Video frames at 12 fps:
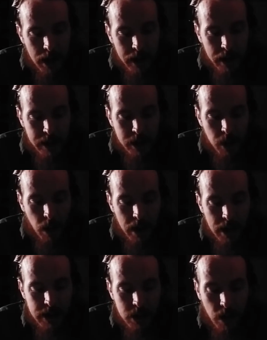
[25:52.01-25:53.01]
that the joy and
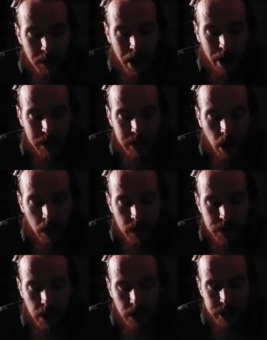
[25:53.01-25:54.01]
extreme anguish are
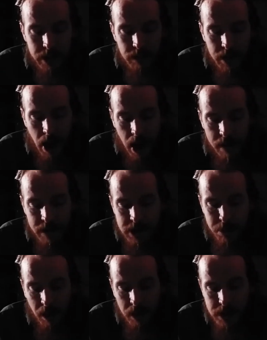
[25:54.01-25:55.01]
results of the kind of
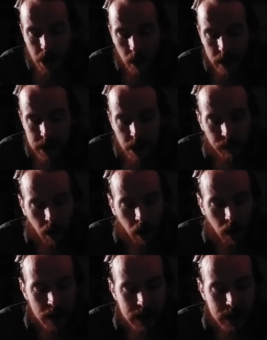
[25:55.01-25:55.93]
experience only so far as